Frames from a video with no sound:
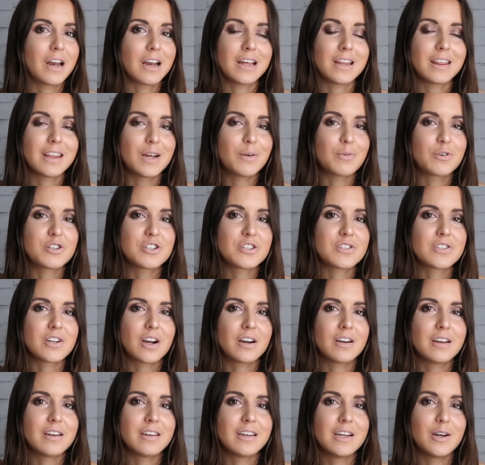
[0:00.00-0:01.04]
And I think we're just
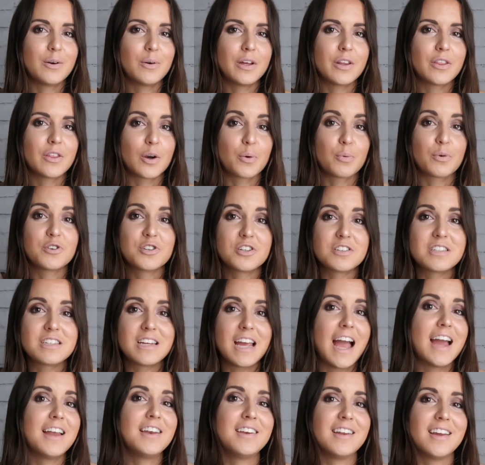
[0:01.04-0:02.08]
starting to deal with, or we're just
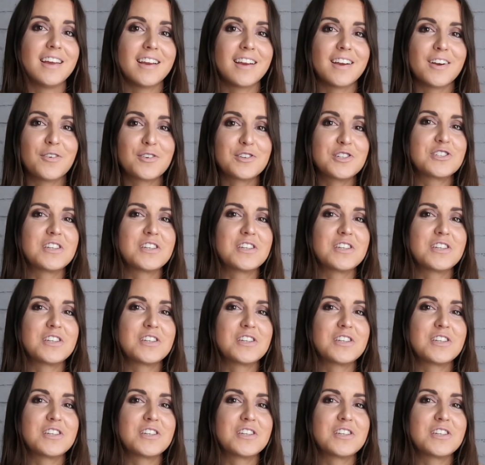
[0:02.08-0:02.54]
ending